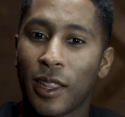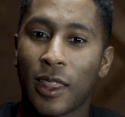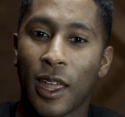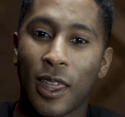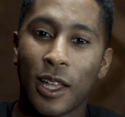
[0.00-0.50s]

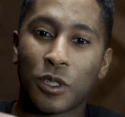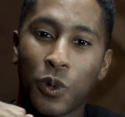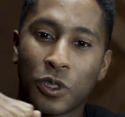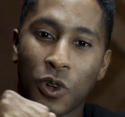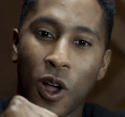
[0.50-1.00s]
that's
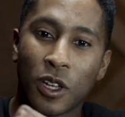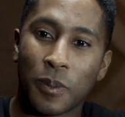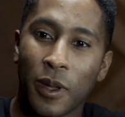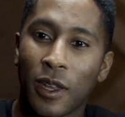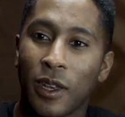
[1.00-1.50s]
what draws
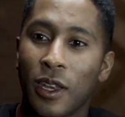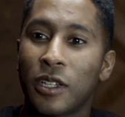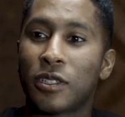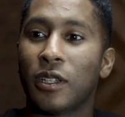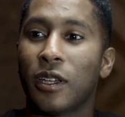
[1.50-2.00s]
me in
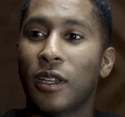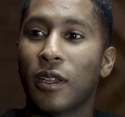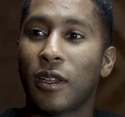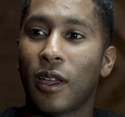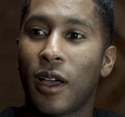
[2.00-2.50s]
initially.
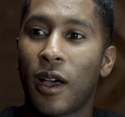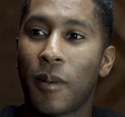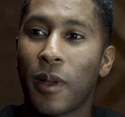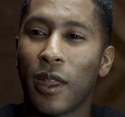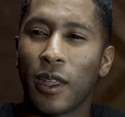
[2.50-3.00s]

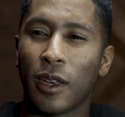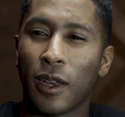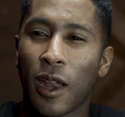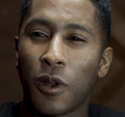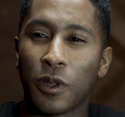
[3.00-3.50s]
And
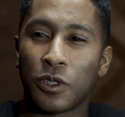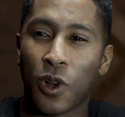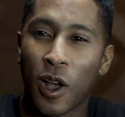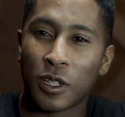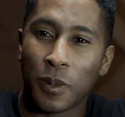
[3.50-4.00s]
it not only
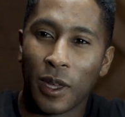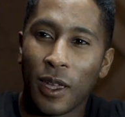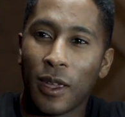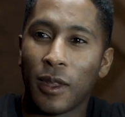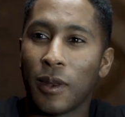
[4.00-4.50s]
draws me
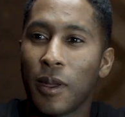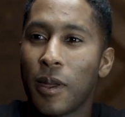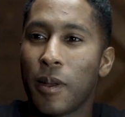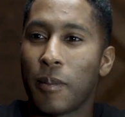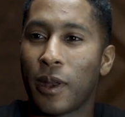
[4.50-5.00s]
in,
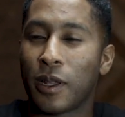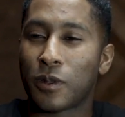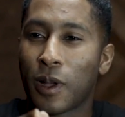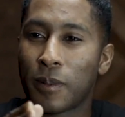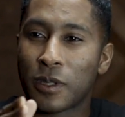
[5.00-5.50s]
but
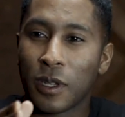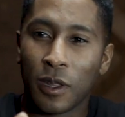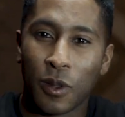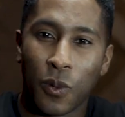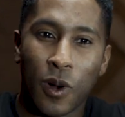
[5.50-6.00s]
as I'm
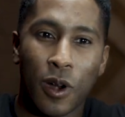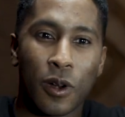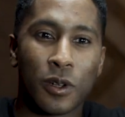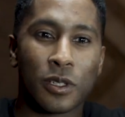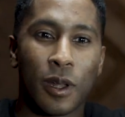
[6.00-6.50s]
singing the
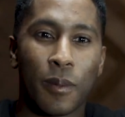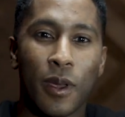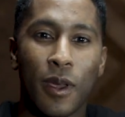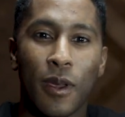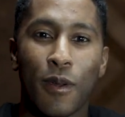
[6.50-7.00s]
words and I'm
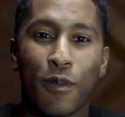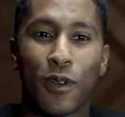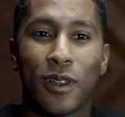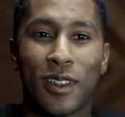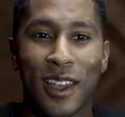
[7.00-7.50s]

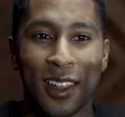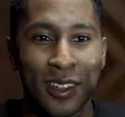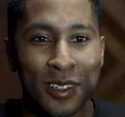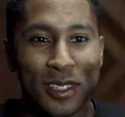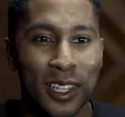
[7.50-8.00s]
feeling that
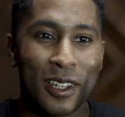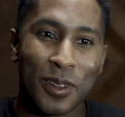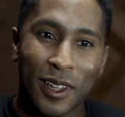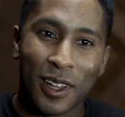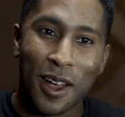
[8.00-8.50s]
little
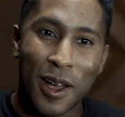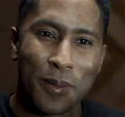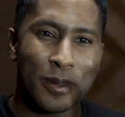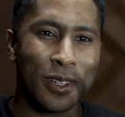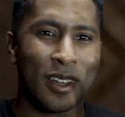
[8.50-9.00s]
tingle that
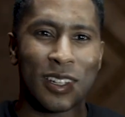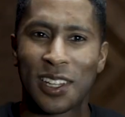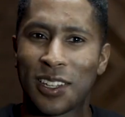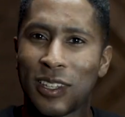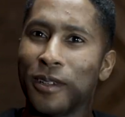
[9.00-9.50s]
comes, and as
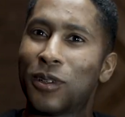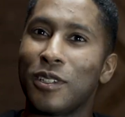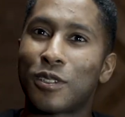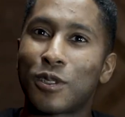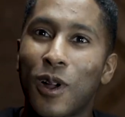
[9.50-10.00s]
that tingle
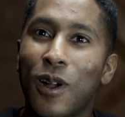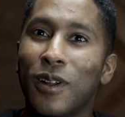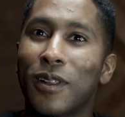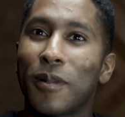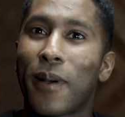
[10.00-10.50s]
gets
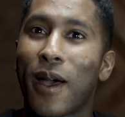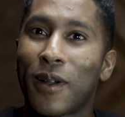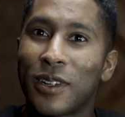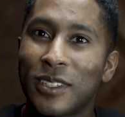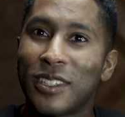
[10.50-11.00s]
stronger, the
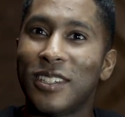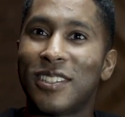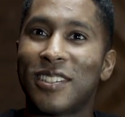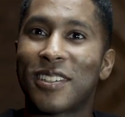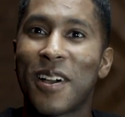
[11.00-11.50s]
power of
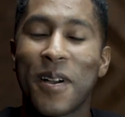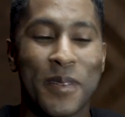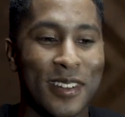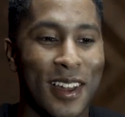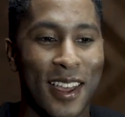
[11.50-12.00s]
Jesus
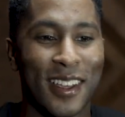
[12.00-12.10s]
comes,